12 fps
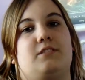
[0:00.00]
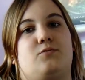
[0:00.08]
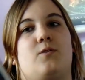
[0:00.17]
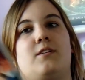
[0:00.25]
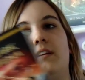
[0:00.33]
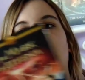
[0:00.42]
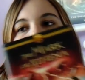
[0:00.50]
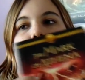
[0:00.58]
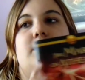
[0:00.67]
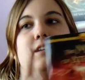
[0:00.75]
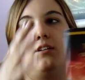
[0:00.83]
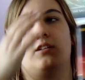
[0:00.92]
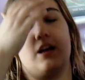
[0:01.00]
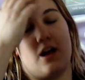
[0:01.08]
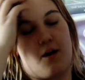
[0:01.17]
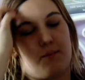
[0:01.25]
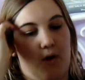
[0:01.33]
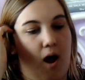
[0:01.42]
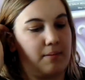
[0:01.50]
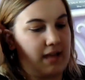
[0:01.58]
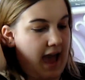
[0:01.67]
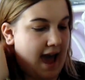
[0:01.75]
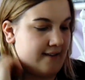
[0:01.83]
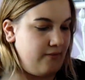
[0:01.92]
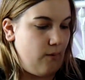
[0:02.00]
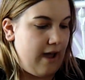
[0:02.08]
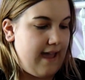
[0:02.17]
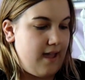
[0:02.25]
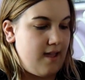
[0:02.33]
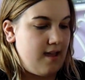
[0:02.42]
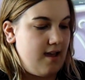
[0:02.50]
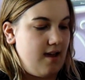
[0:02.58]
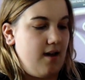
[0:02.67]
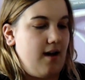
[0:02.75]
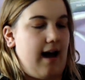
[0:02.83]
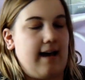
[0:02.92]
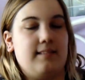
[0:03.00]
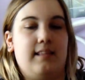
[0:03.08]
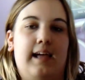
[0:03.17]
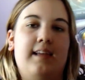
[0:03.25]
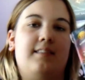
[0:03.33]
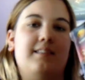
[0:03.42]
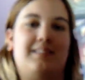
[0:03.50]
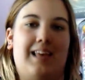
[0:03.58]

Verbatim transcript: this one is still probably halfway, I like the